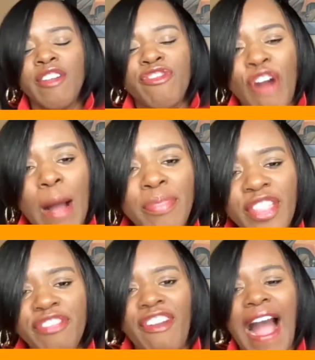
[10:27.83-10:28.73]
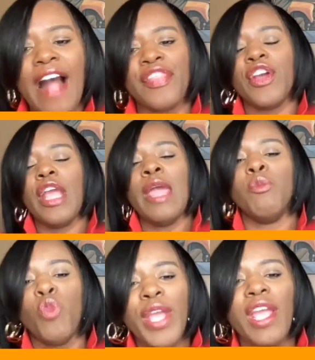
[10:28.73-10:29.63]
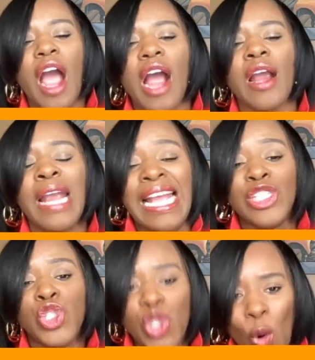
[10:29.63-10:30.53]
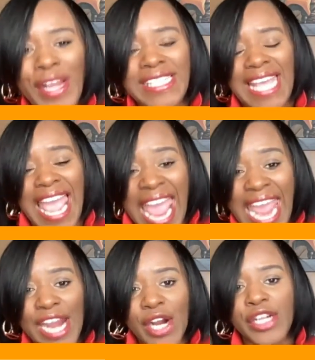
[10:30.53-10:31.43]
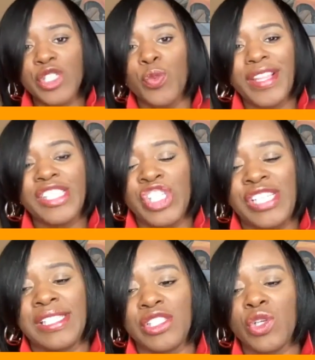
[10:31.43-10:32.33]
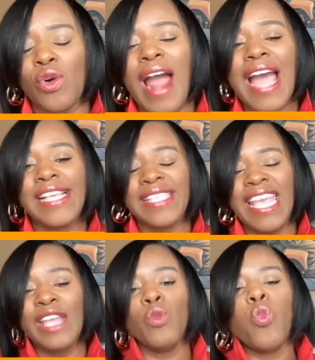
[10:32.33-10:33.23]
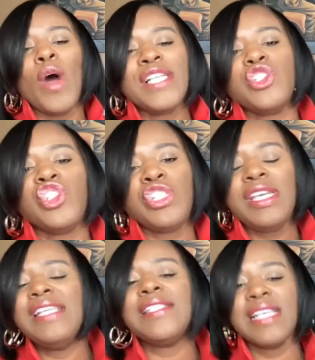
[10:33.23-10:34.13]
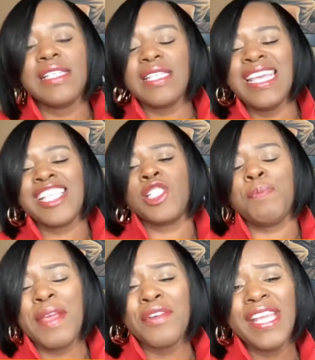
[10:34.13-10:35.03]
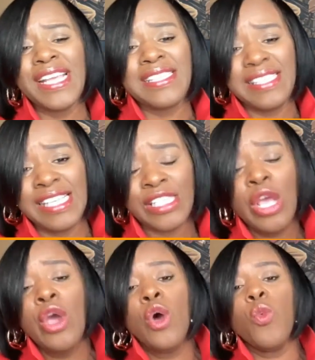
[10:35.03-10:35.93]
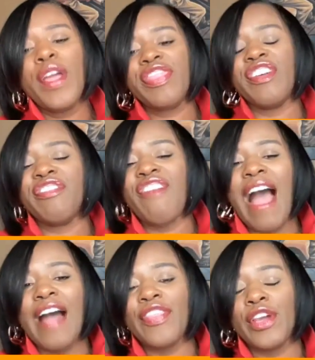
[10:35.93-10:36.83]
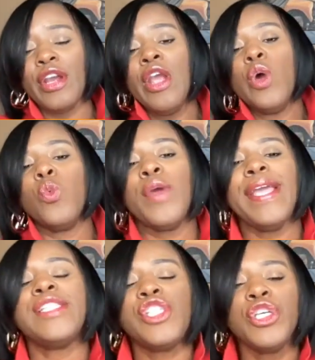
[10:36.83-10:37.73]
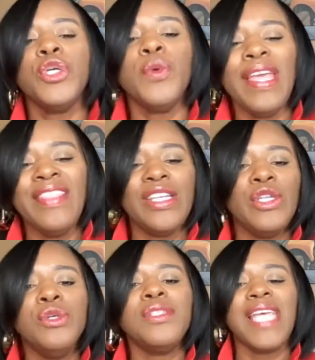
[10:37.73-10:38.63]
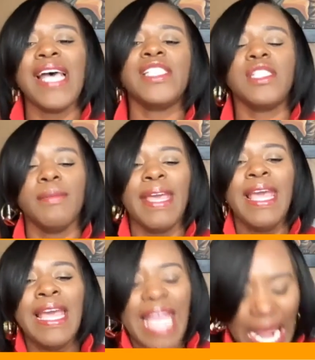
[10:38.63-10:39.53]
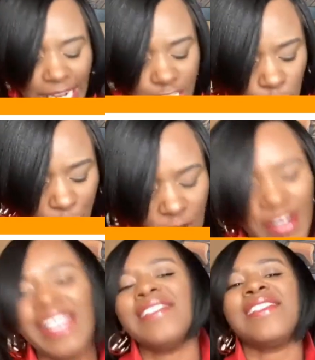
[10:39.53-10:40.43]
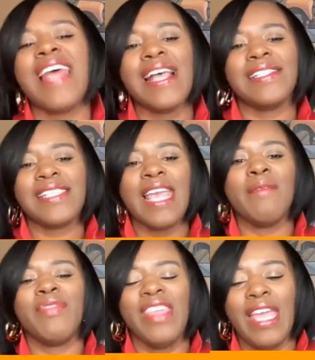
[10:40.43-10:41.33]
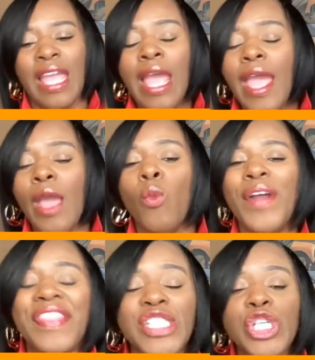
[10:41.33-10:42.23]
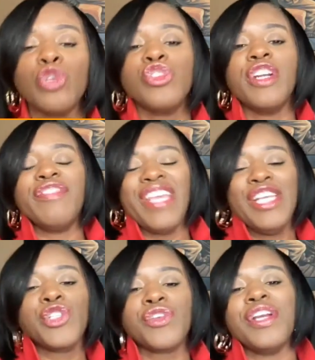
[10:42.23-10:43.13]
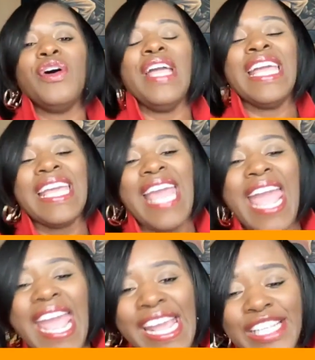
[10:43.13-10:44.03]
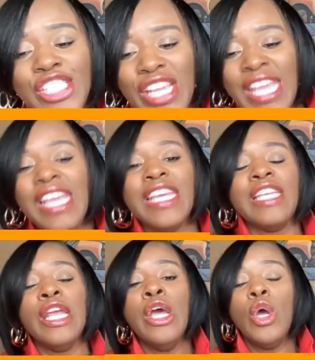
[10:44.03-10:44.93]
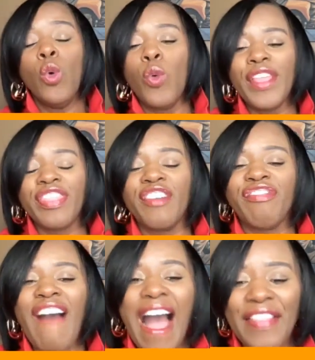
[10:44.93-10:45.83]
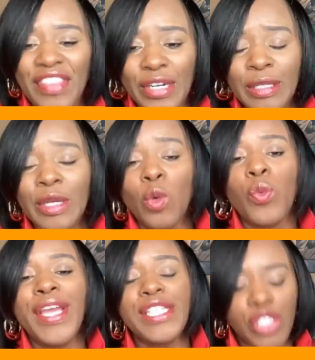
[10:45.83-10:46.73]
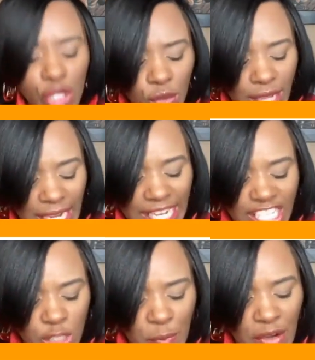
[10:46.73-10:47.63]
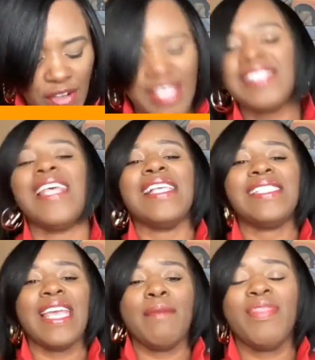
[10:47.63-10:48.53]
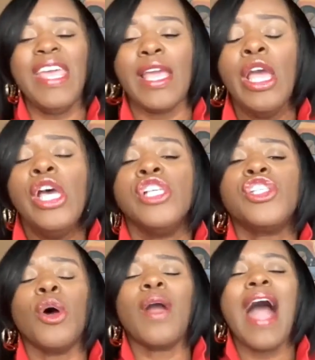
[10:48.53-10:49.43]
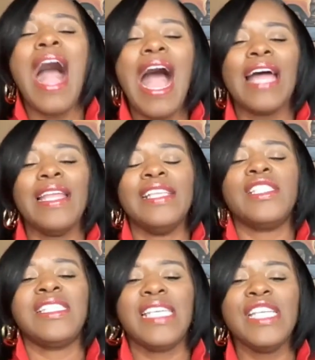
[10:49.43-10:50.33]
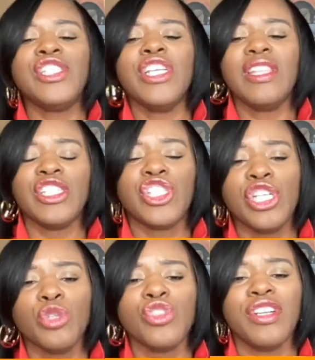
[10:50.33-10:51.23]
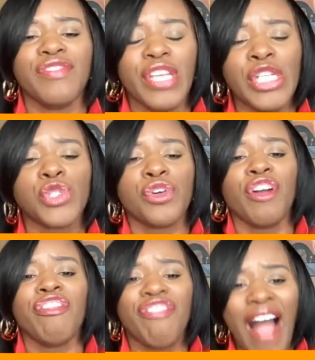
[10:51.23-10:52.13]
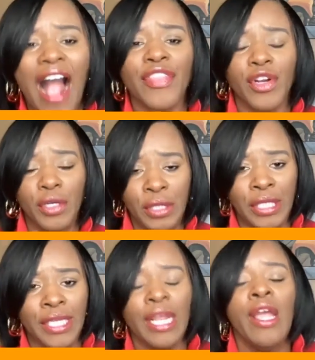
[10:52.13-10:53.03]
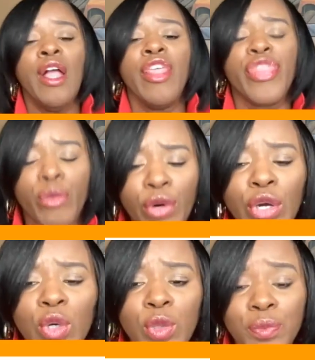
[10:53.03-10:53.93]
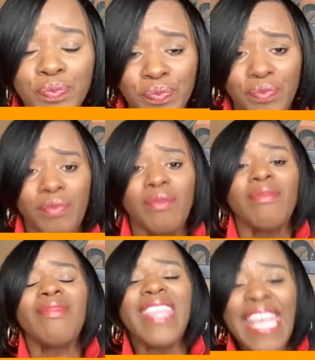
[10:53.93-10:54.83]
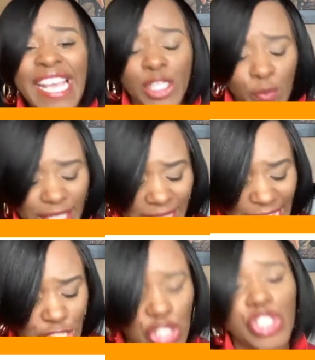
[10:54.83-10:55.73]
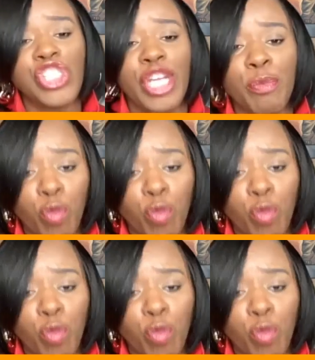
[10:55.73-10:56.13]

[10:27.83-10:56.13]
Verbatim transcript: from the Father, and we are joint heirs with Jesus Christ in what Jesus experiences with the Father. We too, in the New Testament, can experience that same thing. And what the children of Israel engage in with the Father, we too can experience that same thing. So, God is teaching the children of Israel fatherhood through his relationship